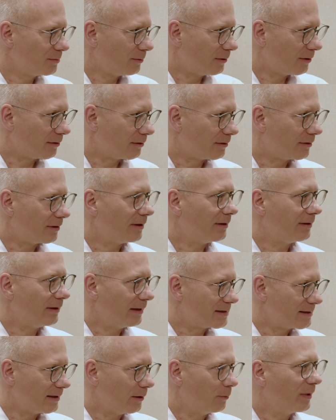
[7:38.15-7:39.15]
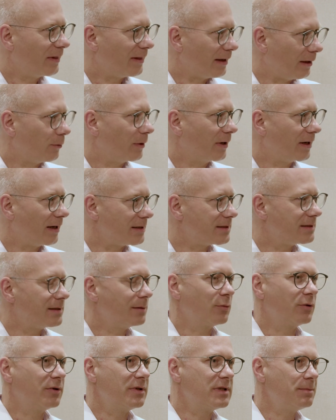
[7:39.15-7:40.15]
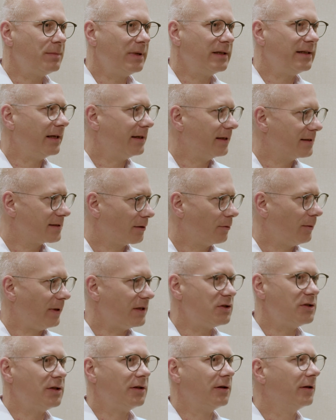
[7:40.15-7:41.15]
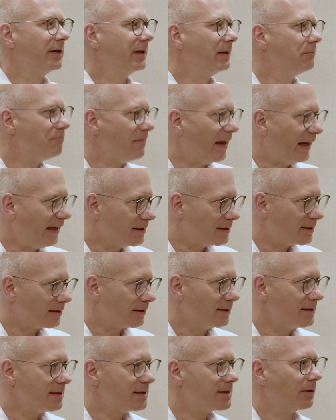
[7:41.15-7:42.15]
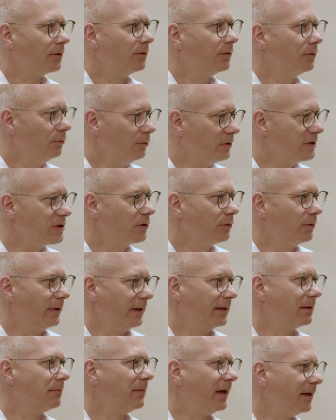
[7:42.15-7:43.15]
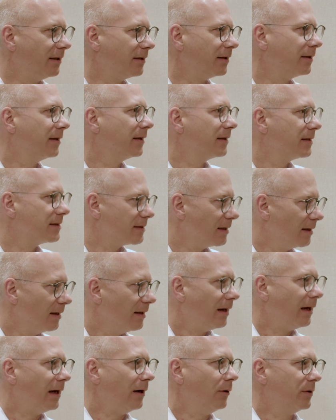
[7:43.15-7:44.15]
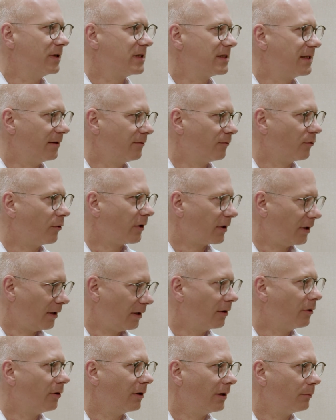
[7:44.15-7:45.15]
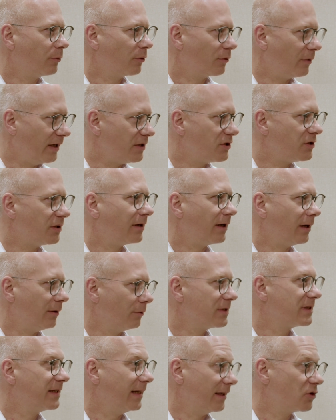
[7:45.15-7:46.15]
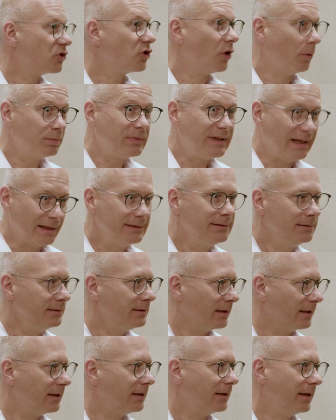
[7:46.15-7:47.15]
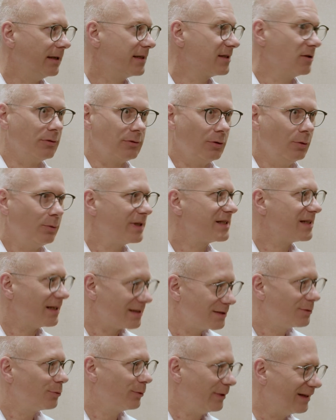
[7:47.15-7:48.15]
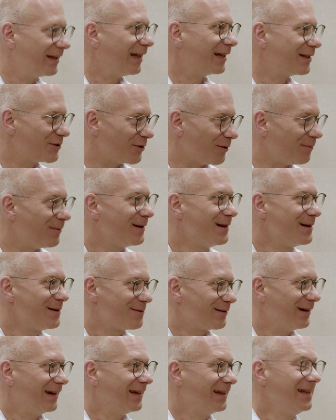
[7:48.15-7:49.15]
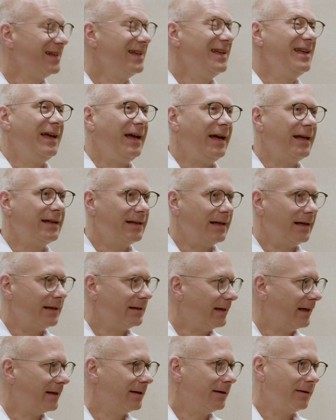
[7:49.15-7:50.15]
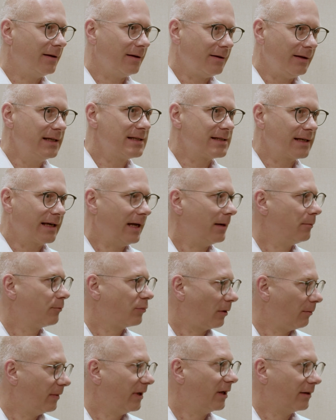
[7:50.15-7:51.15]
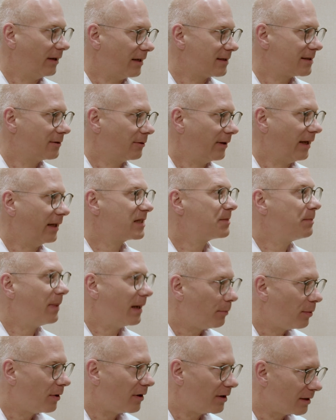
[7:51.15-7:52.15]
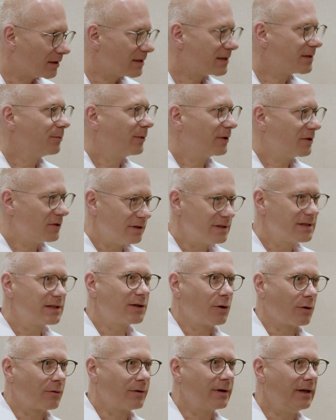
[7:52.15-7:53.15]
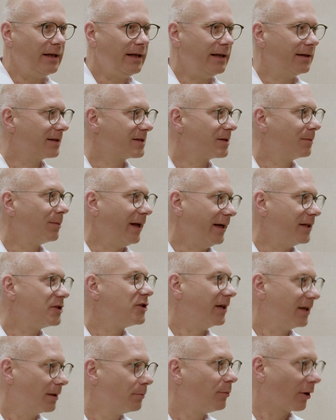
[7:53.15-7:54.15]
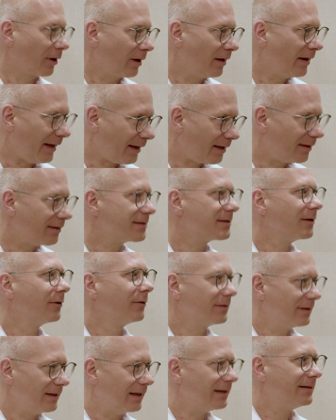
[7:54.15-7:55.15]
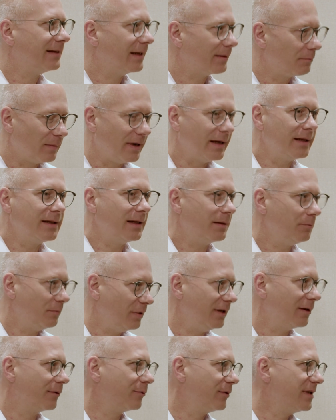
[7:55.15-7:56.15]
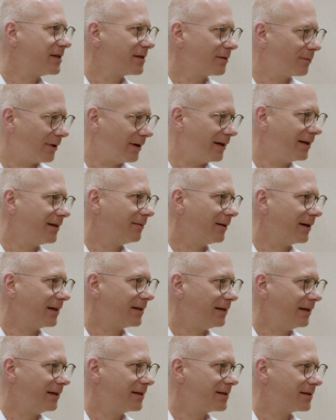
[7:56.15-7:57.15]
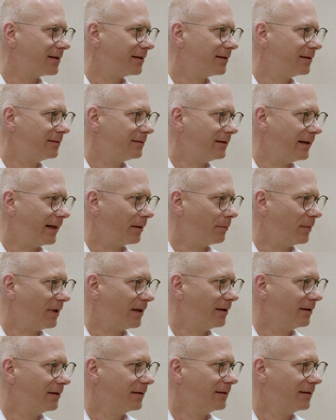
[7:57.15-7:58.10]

We're, uh, let's say, with our customers, but then is a question on the maintenance. So, who is doing the maintenance? How is that working in collaboration? How is that job done? Yeah? Uh-huh. And it's not always us doing that job, yeah. right? And, and then it's again probably on us to get spare parts, which is currently in the supply chain a bottleneck. So, mm-hmm. that, that might then be a reason why, why things uh, lag a bit.